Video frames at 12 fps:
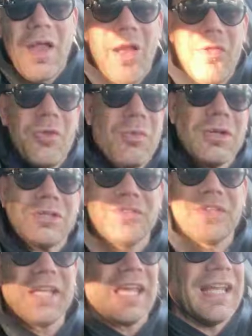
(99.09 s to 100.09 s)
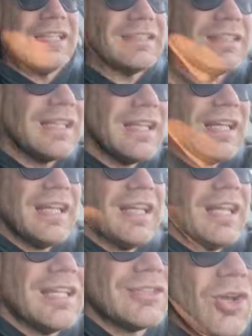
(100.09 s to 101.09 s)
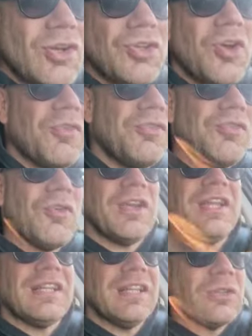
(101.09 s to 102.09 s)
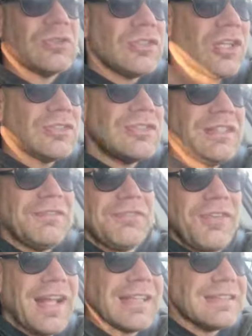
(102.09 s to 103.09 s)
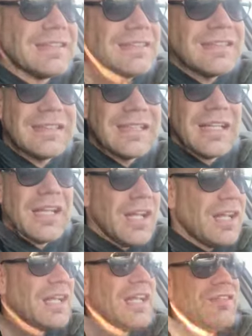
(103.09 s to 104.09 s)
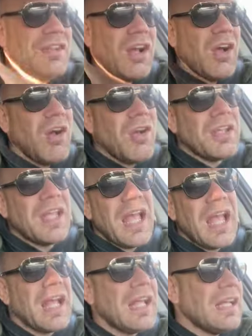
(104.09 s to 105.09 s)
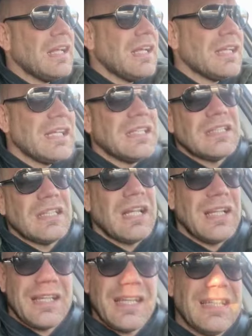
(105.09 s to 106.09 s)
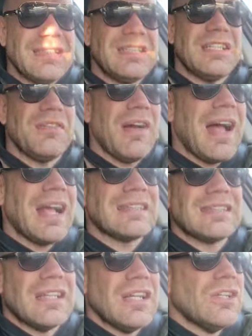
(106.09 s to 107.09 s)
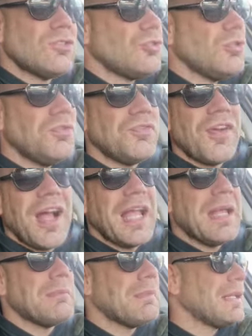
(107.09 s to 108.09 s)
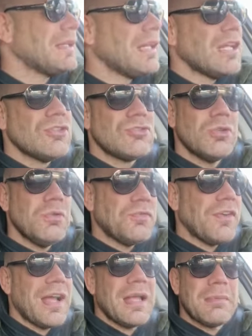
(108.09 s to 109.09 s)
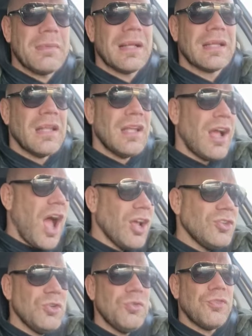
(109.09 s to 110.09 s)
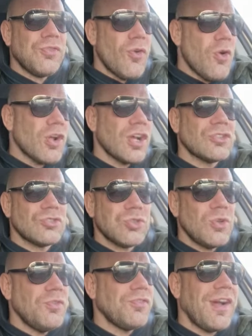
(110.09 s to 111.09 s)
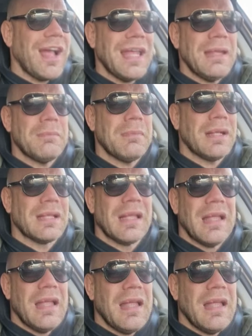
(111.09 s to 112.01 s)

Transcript: And the worst thing is, is all your fucking little Nancy fans are giving it, oh yeah, kiss, kissing your ass. True fighting man, true fighting man. Are you fuck a true fighting man?